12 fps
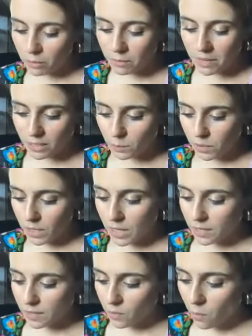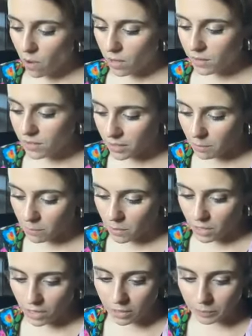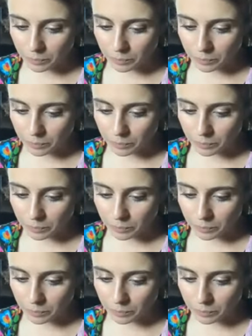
will be as pretty as the ones in the book.